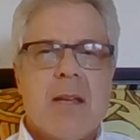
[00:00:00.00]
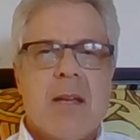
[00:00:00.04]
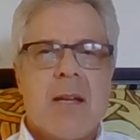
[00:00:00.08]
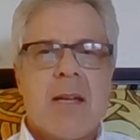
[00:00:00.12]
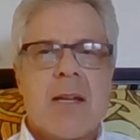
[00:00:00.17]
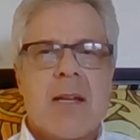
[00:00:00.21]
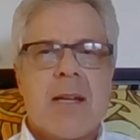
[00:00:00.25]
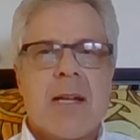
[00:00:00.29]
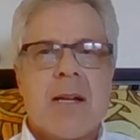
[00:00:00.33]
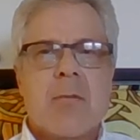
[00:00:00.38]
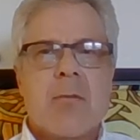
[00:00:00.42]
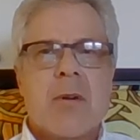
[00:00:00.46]

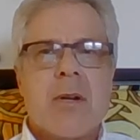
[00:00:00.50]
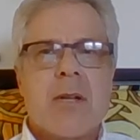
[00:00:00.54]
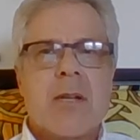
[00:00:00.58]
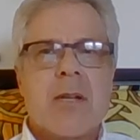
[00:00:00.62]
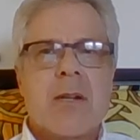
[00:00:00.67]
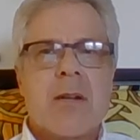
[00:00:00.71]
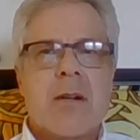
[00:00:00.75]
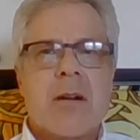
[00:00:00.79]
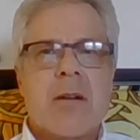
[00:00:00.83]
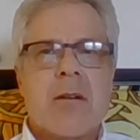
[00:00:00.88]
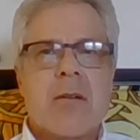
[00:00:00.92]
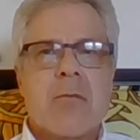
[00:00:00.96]
and I
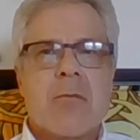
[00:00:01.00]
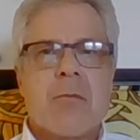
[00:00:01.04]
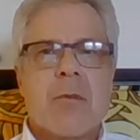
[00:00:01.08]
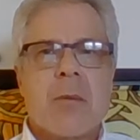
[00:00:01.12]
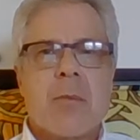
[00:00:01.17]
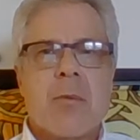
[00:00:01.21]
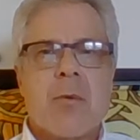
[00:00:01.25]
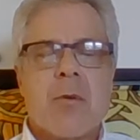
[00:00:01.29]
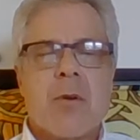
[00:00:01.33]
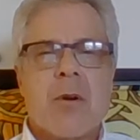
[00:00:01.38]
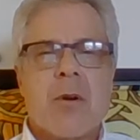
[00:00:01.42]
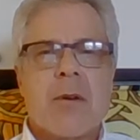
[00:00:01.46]
run a
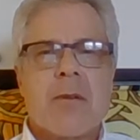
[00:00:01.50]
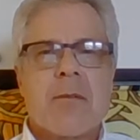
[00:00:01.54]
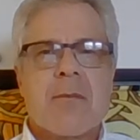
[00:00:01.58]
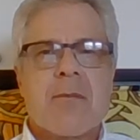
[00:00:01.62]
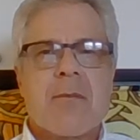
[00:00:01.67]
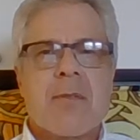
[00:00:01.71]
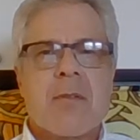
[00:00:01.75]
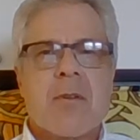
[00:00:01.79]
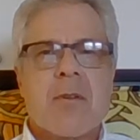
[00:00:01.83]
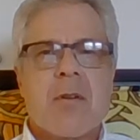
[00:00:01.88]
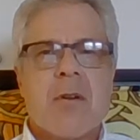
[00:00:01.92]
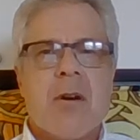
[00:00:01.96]
report
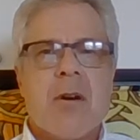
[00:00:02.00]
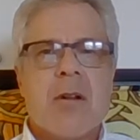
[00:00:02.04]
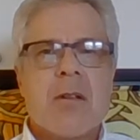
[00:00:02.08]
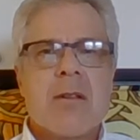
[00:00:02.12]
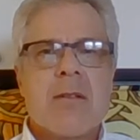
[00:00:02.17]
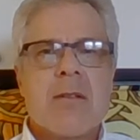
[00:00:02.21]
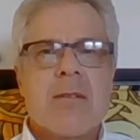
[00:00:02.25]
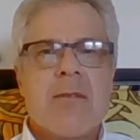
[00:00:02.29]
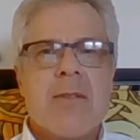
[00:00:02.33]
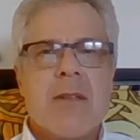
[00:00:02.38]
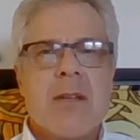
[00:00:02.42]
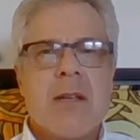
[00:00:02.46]
for
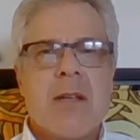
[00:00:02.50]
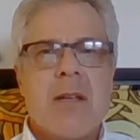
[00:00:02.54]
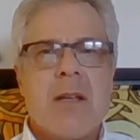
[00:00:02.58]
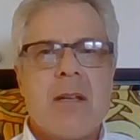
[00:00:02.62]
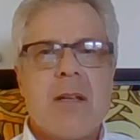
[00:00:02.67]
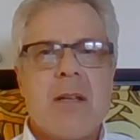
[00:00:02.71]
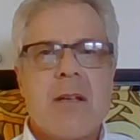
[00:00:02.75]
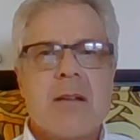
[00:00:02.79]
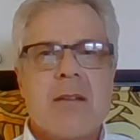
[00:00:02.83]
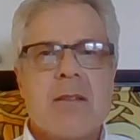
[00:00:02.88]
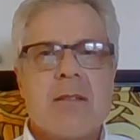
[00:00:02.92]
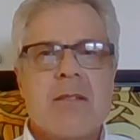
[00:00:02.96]
all of
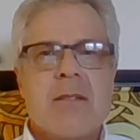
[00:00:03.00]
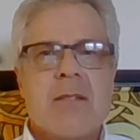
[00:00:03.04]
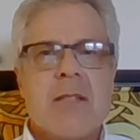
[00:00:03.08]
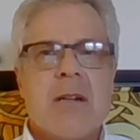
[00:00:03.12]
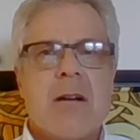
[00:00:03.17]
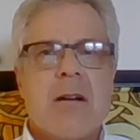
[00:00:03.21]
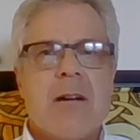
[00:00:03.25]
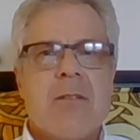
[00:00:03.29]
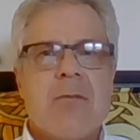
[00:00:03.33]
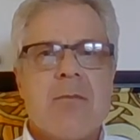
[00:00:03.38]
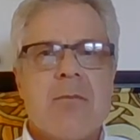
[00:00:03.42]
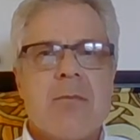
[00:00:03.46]
the
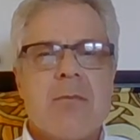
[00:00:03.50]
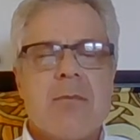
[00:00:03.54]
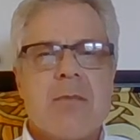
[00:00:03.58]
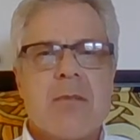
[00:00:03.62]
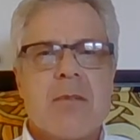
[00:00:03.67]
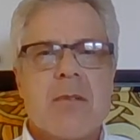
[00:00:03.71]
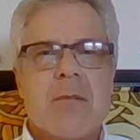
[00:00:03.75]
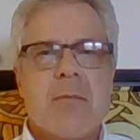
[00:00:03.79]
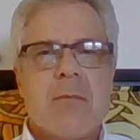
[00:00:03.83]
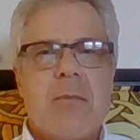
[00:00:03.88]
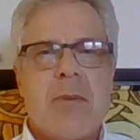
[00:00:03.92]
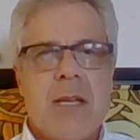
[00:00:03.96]
CRF
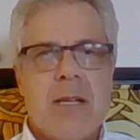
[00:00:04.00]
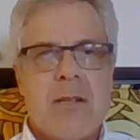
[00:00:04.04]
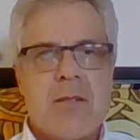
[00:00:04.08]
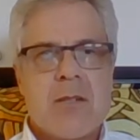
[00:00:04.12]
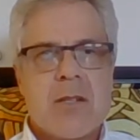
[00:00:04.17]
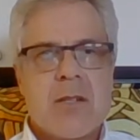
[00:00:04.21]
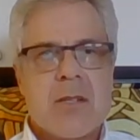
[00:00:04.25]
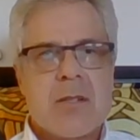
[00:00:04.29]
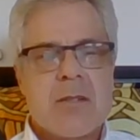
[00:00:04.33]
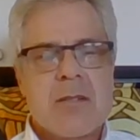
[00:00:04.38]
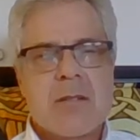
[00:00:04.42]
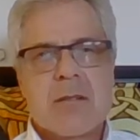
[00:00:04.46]

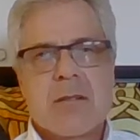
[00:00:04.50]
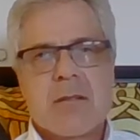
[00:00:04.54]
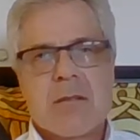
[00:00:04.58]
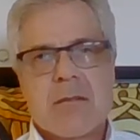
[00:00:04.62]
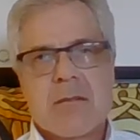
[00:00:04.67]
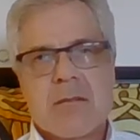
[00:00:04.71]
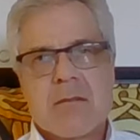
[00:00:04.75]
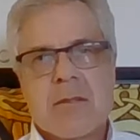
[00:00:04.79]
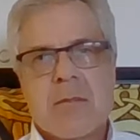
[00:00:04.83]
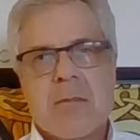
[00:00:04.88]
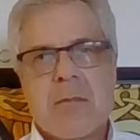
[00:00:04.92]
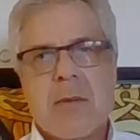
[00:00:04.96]
pages,
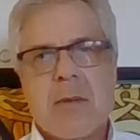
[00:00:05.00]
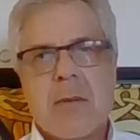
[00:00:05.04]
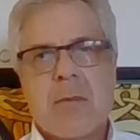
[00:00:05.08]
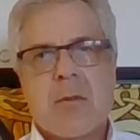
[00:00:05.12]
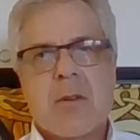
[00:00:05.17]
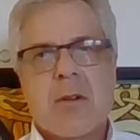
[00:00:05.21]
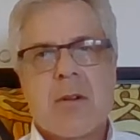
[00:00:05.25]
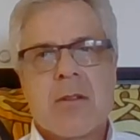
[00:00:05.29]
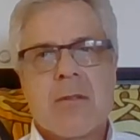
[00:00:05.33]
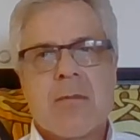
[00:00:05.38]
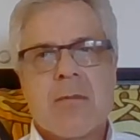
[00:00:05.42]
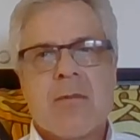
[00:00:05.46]
some people
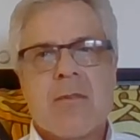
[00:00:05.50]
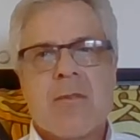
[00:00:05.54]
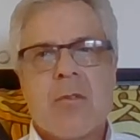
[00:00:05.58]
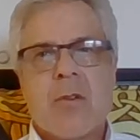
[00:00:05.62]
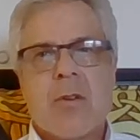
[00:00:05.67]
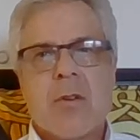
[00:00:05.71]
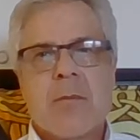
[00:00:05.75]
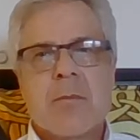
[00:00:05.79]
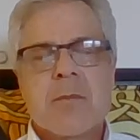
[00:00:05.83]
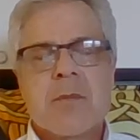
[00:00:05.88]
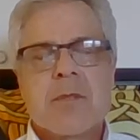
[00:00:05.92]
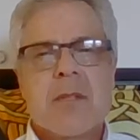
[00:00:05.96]
call them
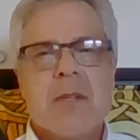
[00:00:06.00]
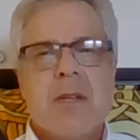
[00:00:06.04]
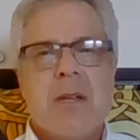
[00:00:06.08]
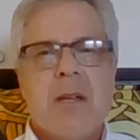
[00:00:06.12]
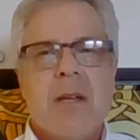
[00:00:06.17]
forms,